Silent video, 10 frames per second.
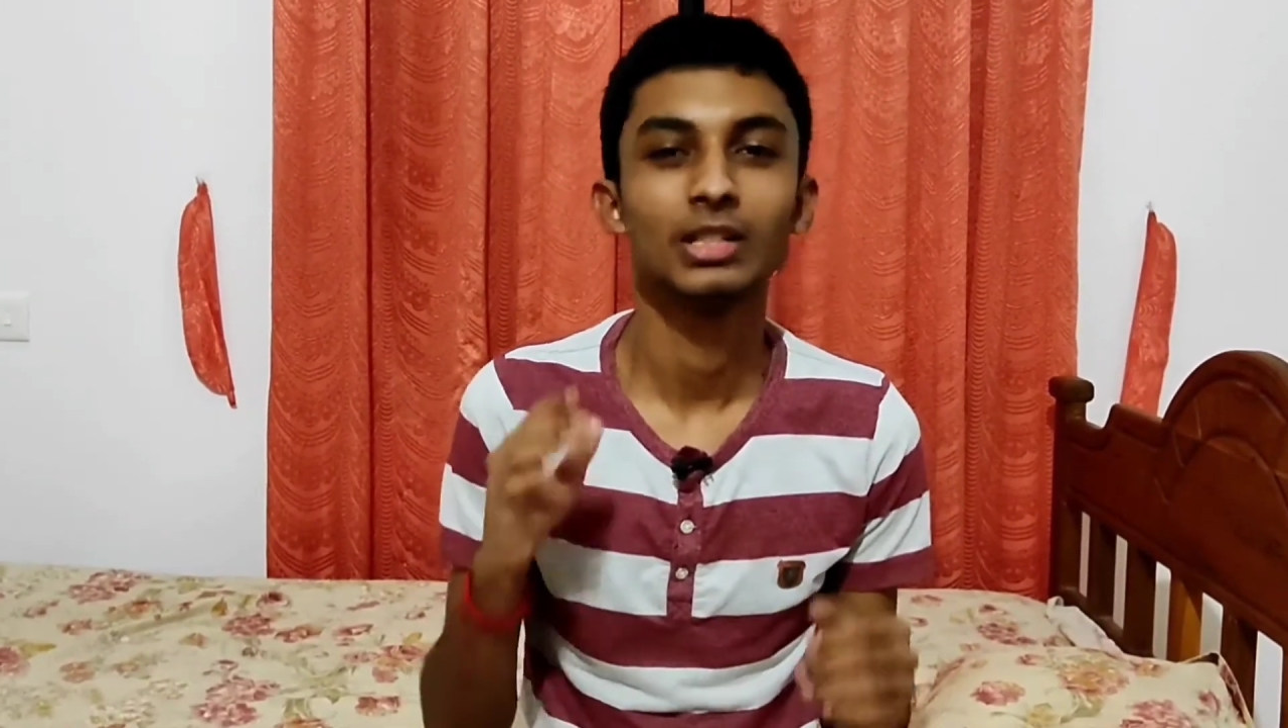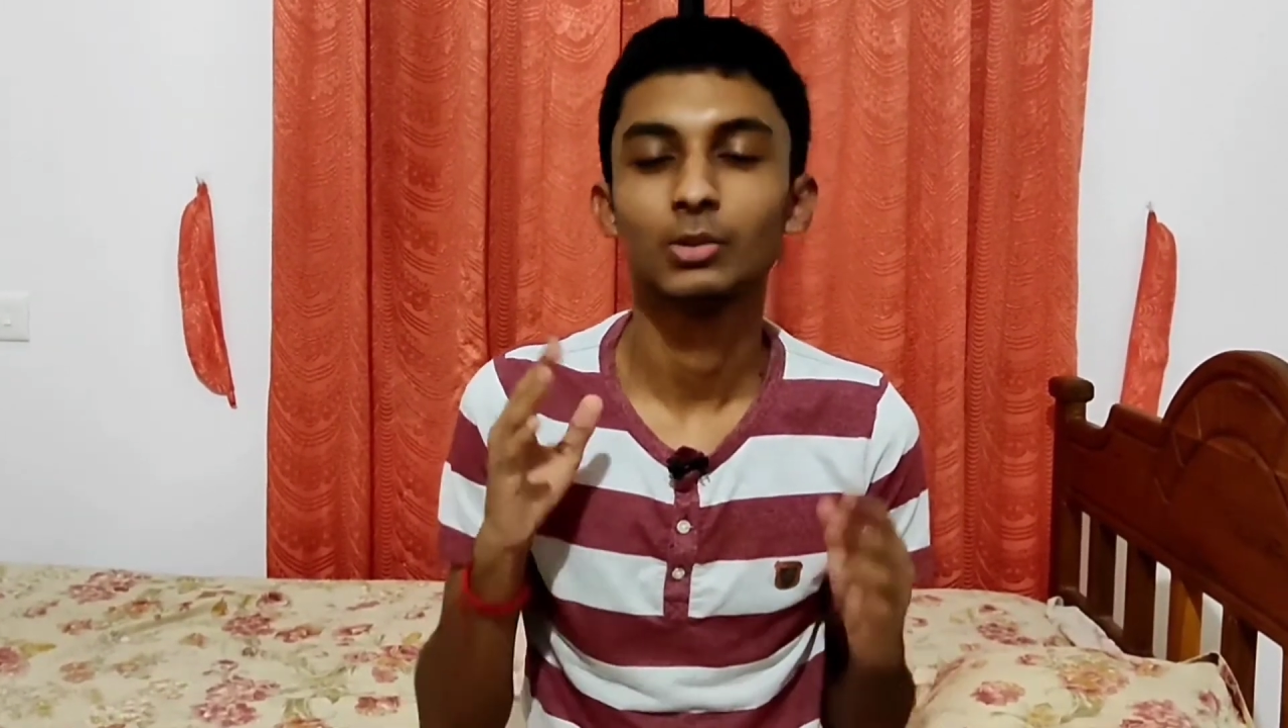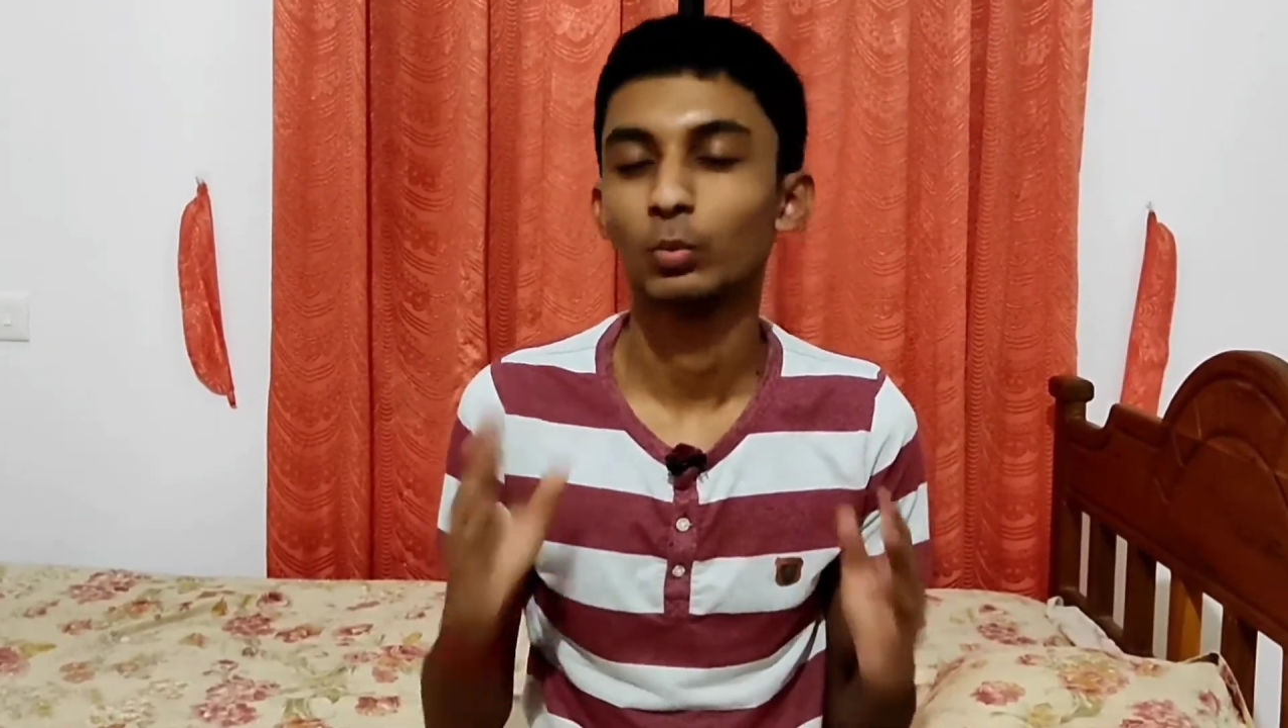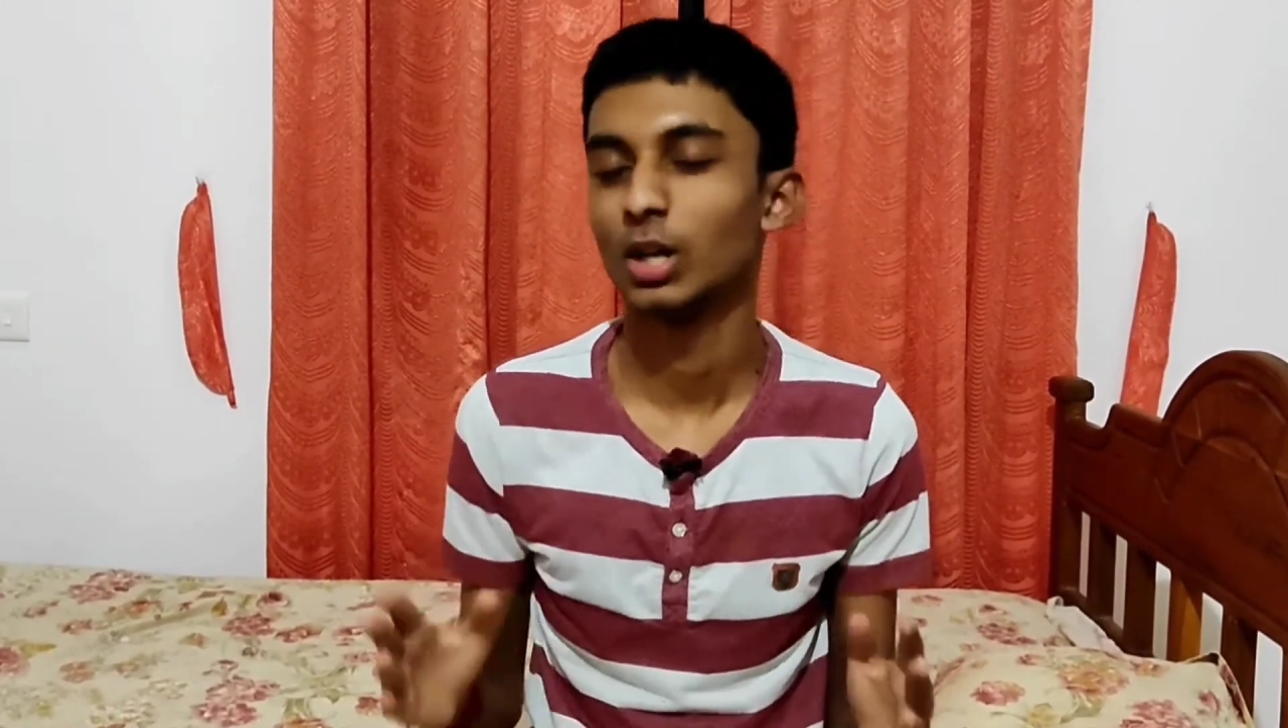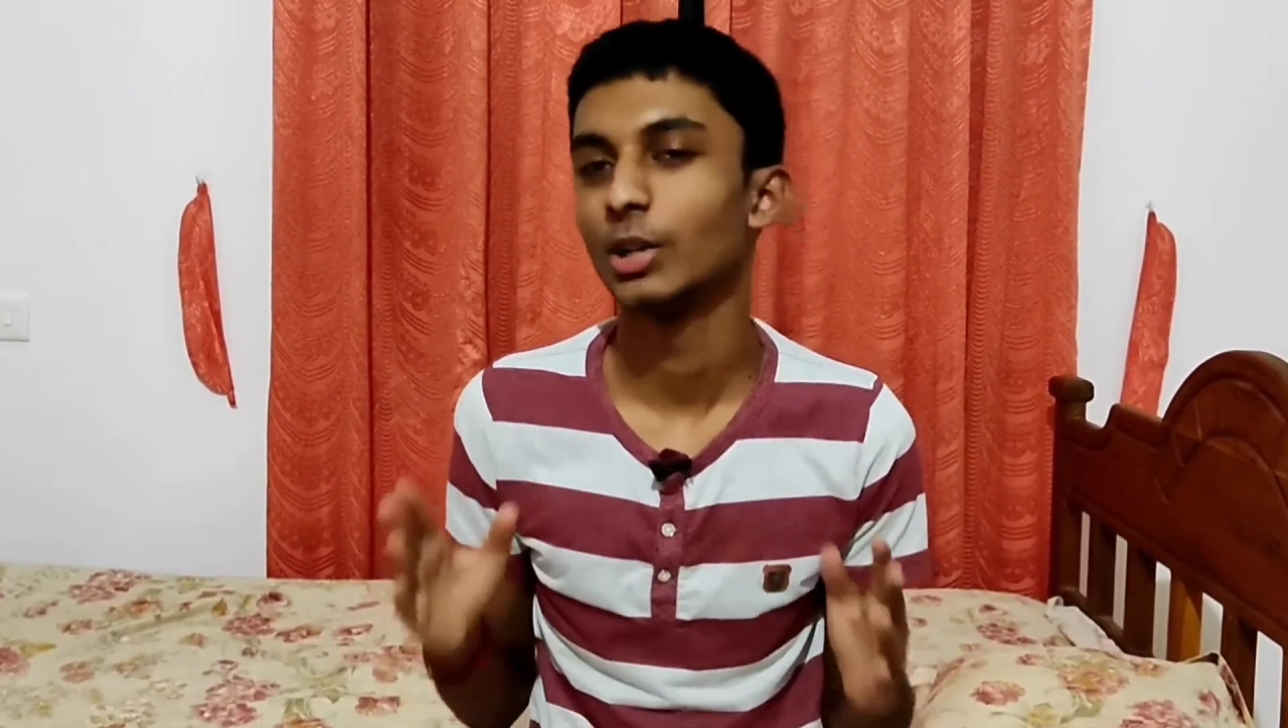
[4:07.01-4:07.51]

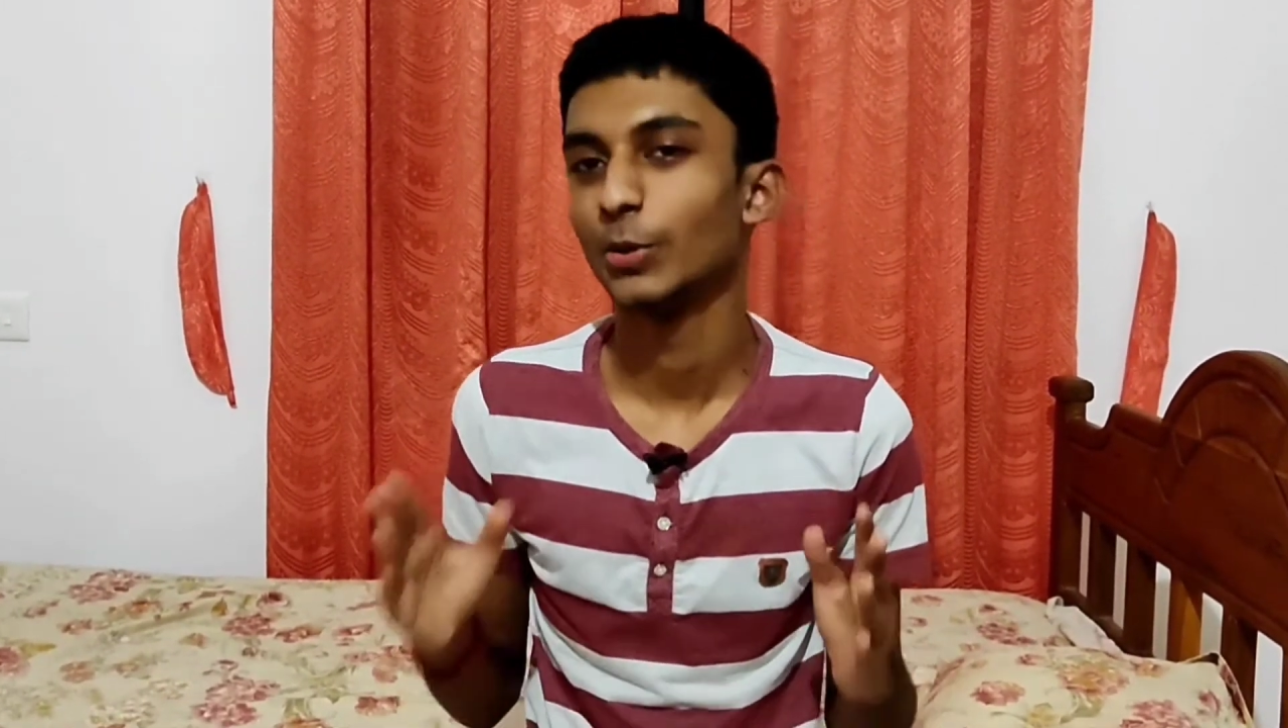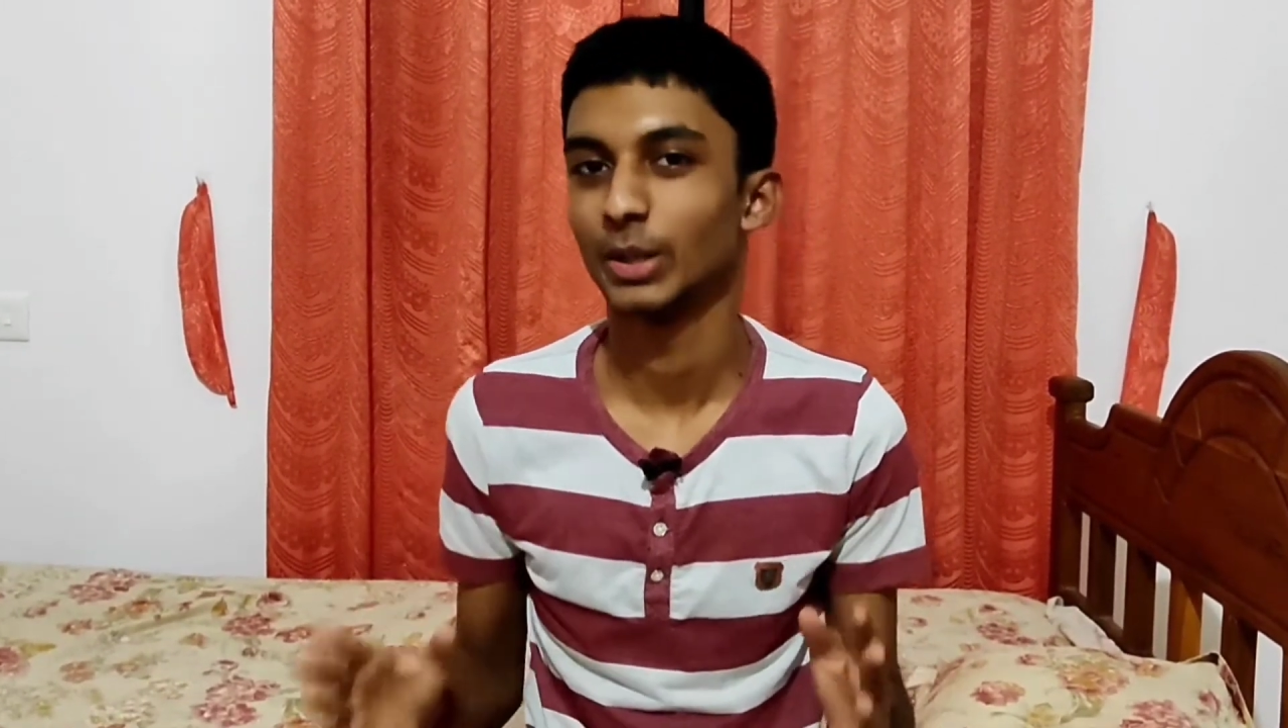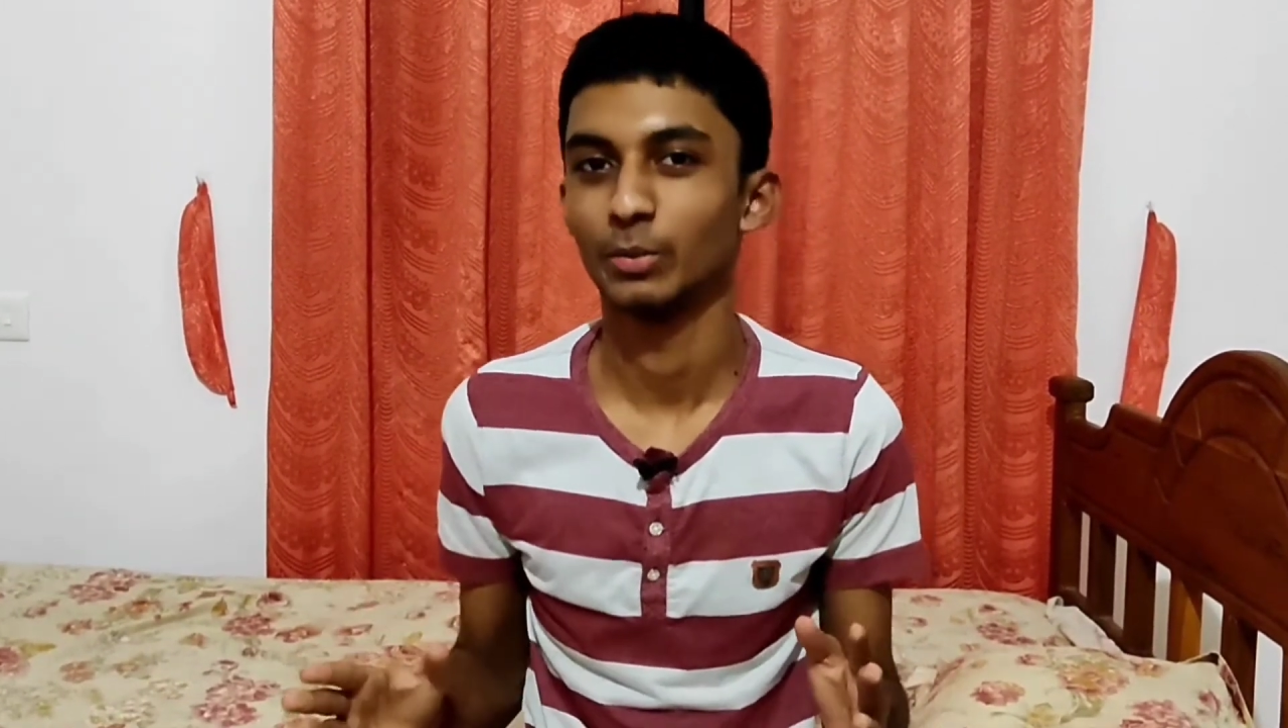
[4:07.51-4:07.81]
just 120